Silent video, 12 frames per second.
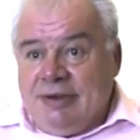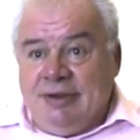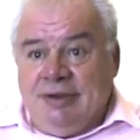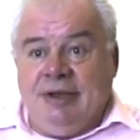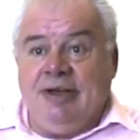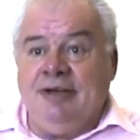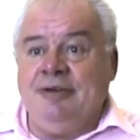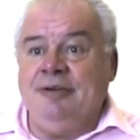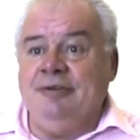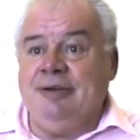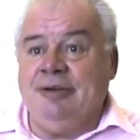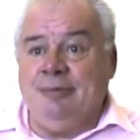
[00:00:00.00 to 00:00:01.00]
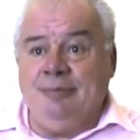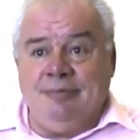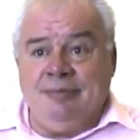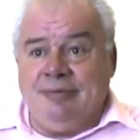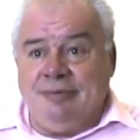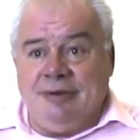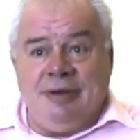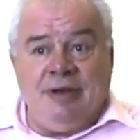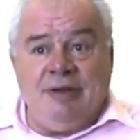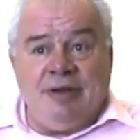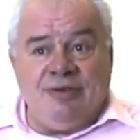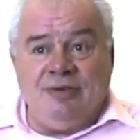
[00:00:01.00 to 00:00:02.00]
Yeah, well, you
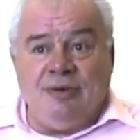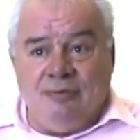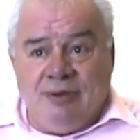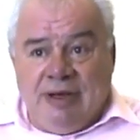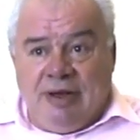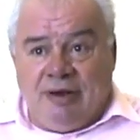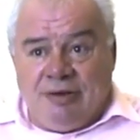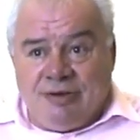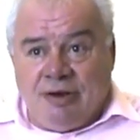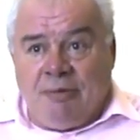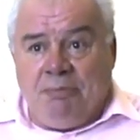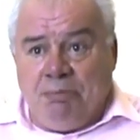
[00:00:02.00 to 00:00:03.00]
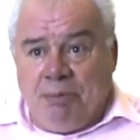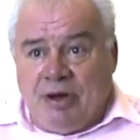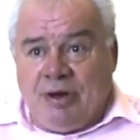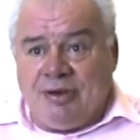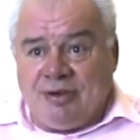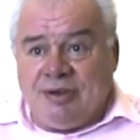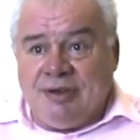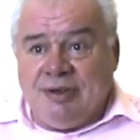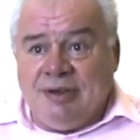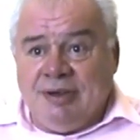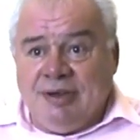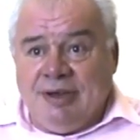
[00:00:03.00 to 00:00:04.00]
know, that's not really our job, but
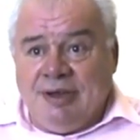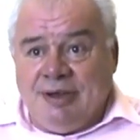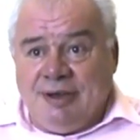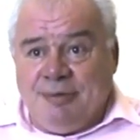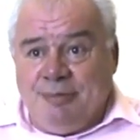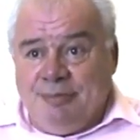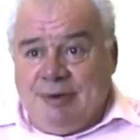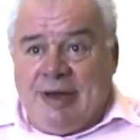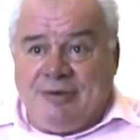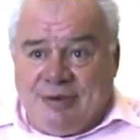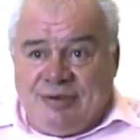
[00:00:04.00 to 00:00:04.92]
we have to